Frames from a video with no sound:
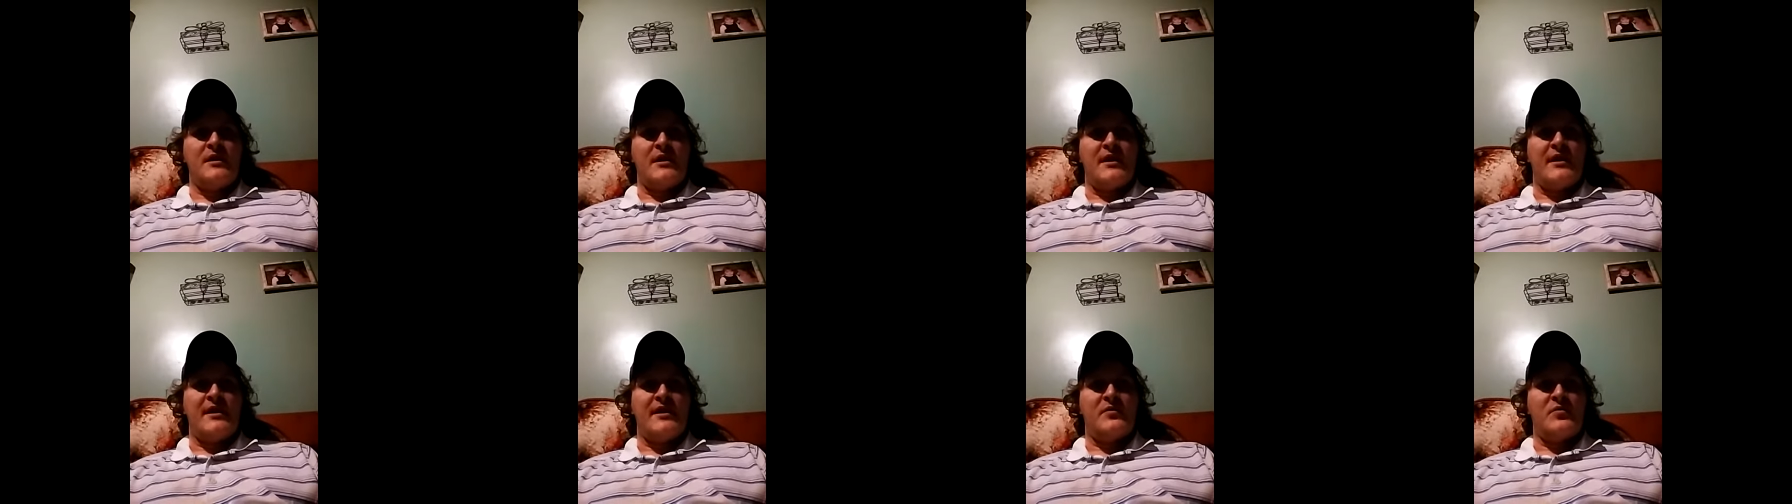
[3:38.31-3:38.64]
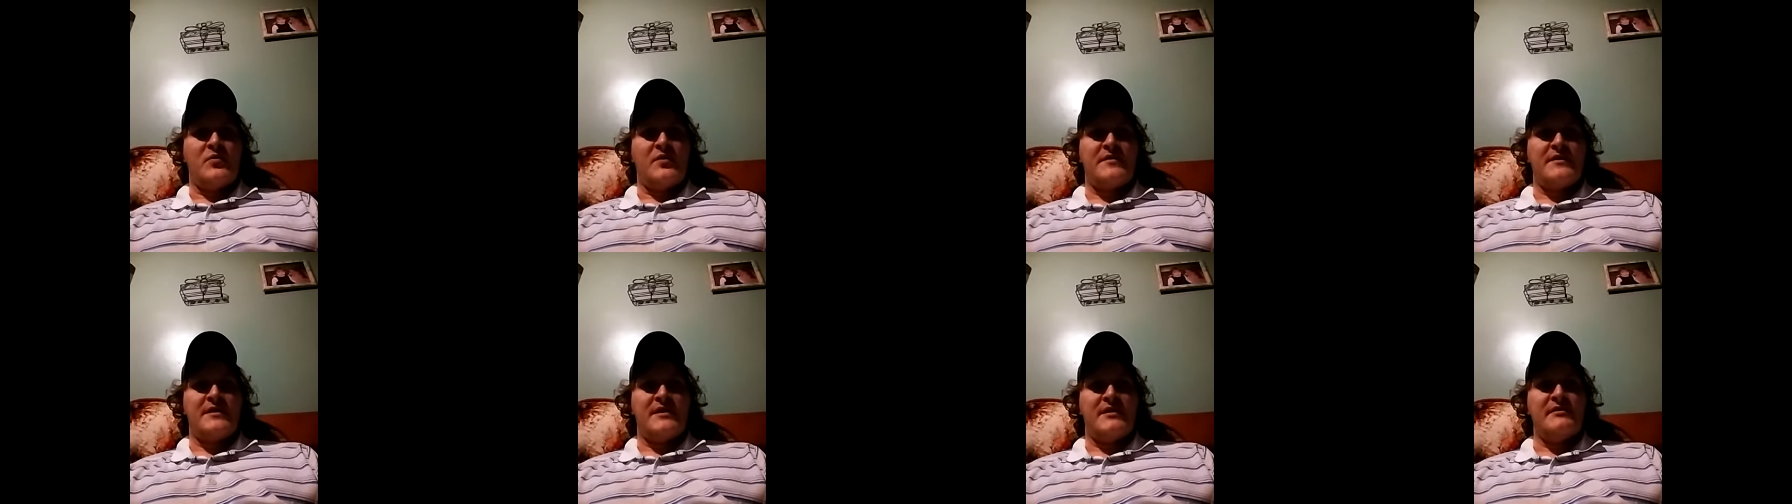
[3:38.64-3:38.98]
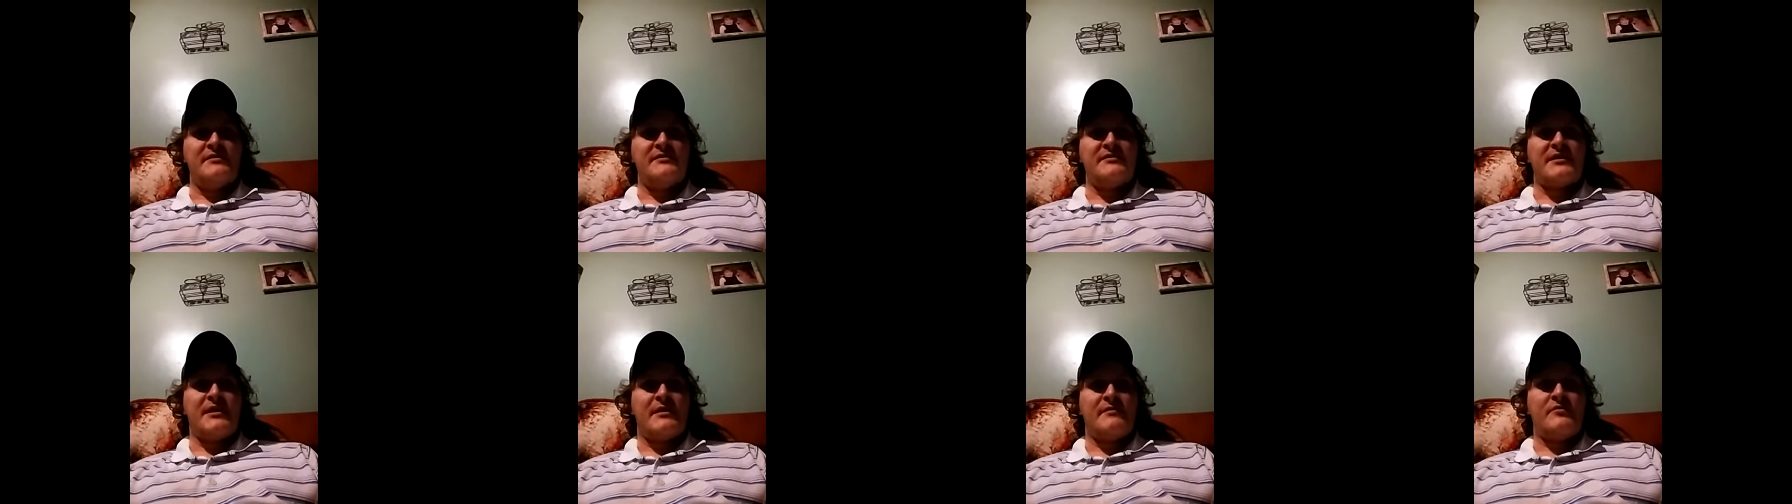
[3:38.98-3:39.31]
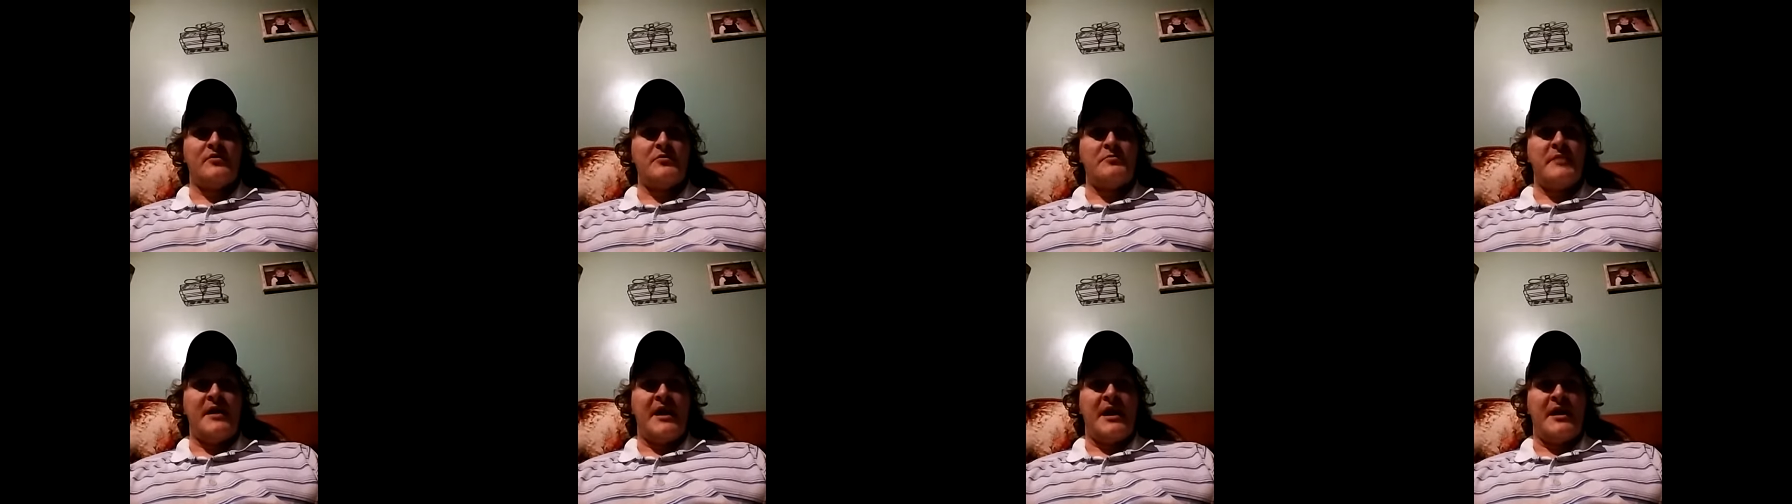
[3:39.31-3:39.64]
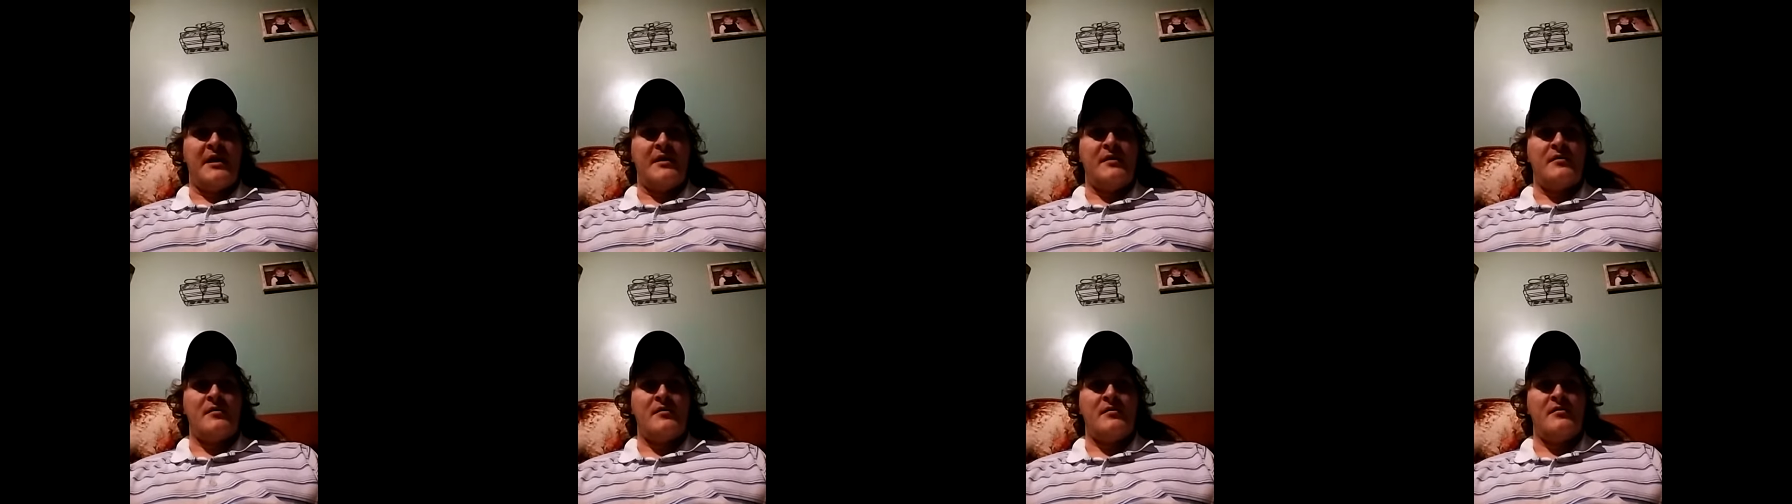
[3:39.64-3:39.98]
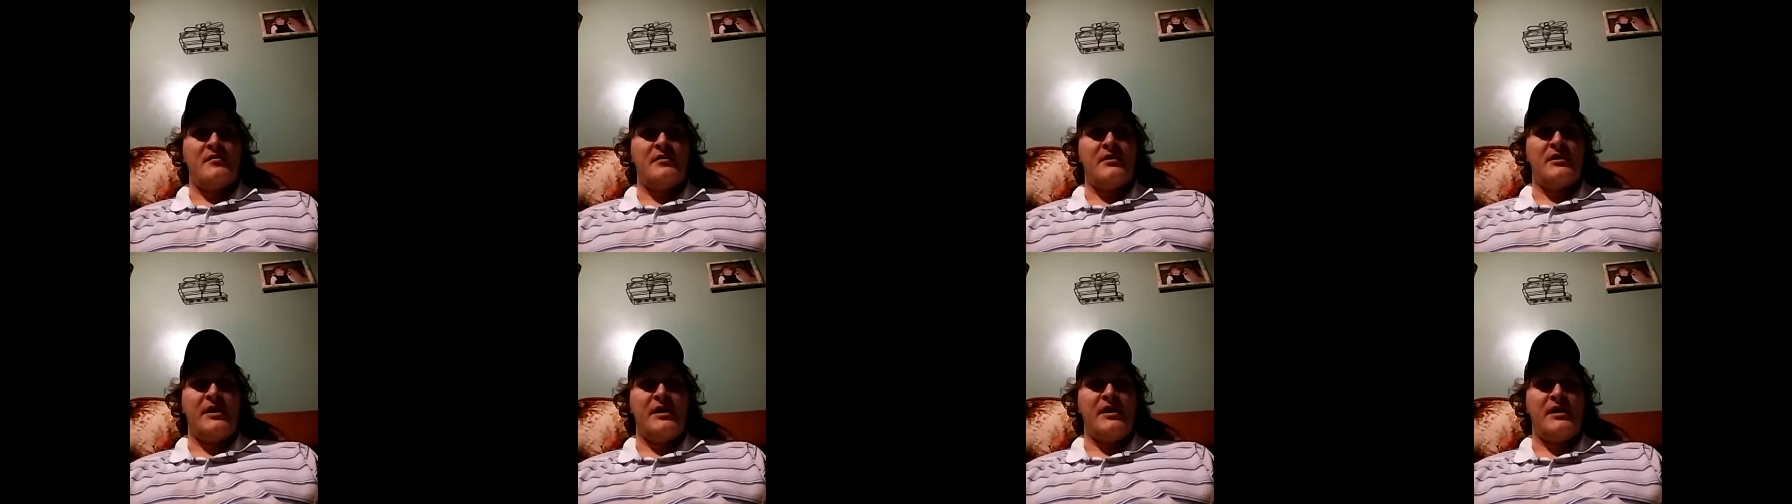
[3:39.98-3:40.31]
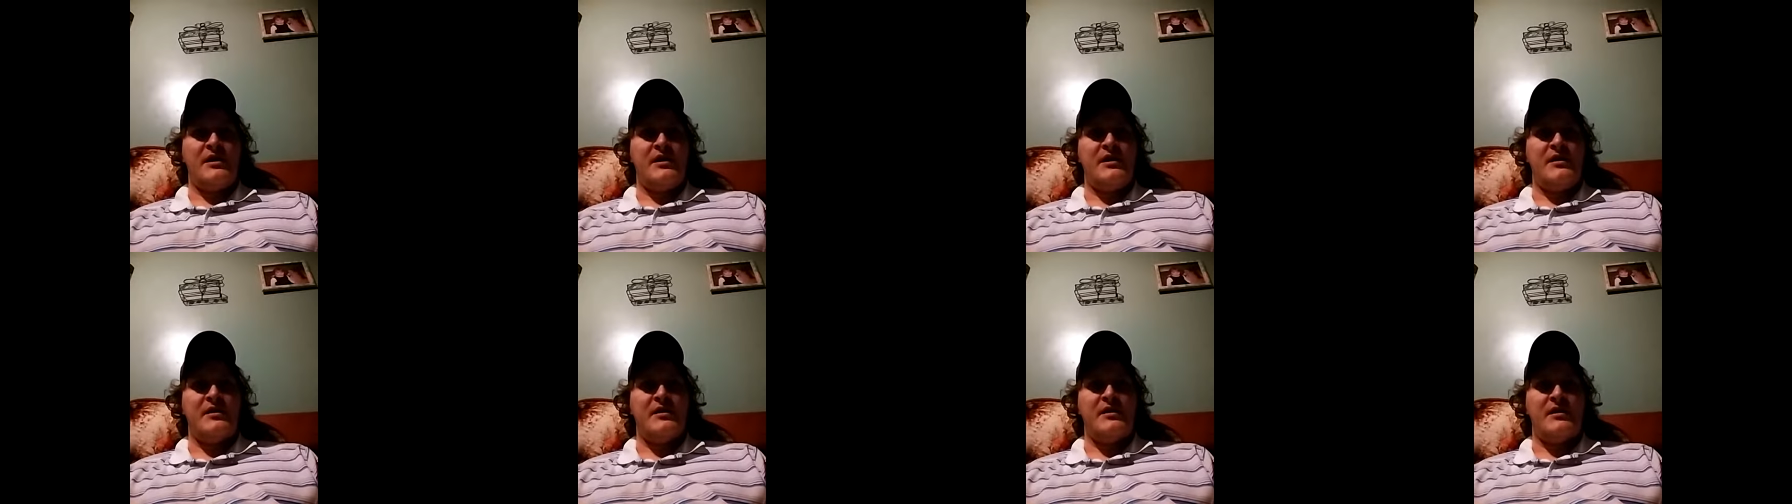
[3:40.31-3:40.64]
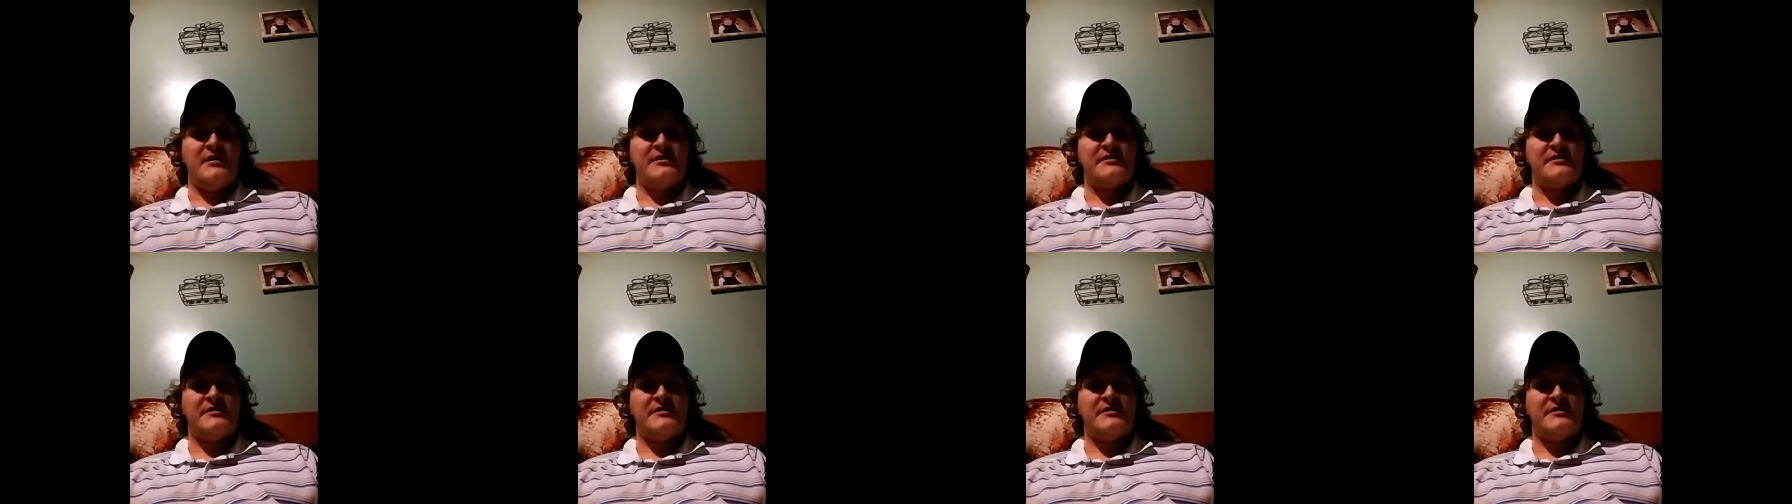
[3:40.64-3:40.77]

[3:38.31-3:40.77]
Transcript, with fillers: and when they discover Bane, he